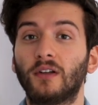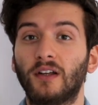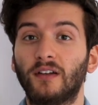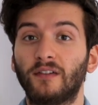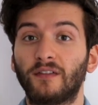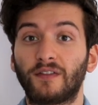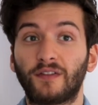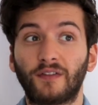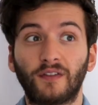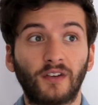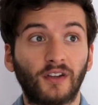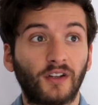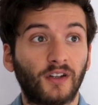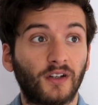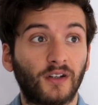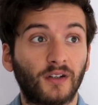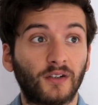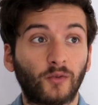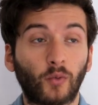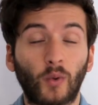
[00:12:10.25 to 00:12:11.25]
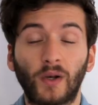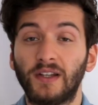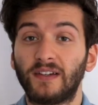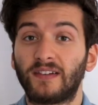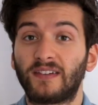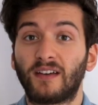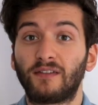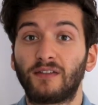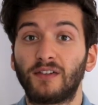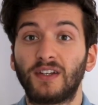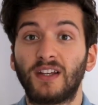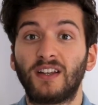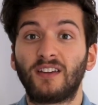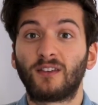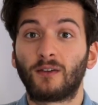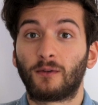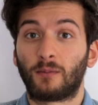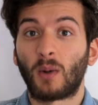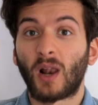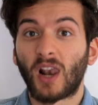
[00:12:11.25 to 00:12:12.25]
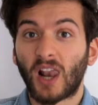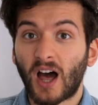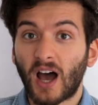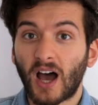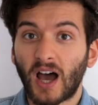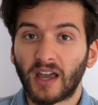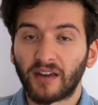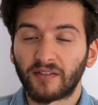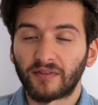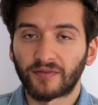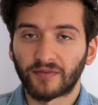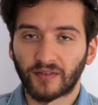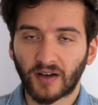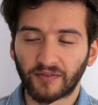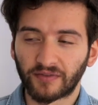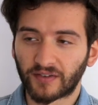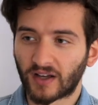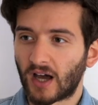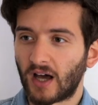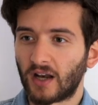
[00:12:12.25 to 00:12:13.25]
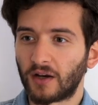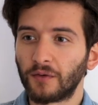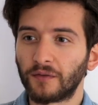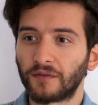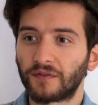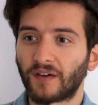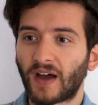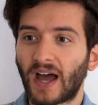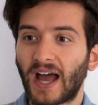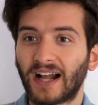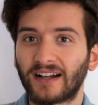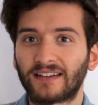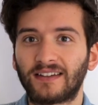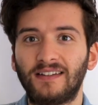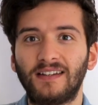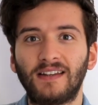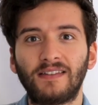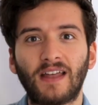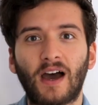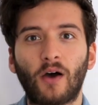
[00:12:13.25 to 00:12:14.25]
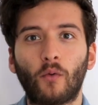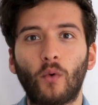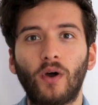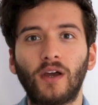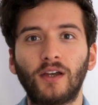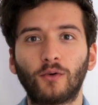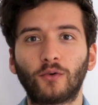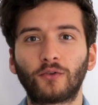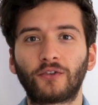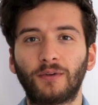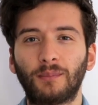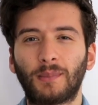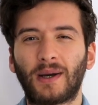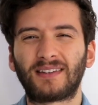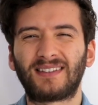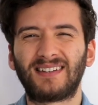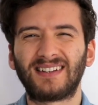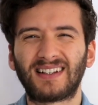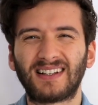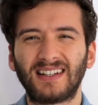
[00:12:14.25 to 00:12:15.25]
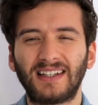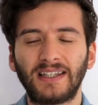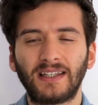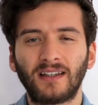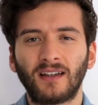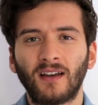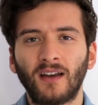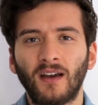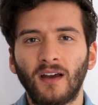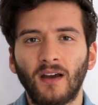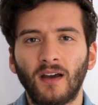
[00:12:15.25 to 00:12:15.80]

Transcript: And for the twenty-seven years of my life, I've kind of acted in that way automatically.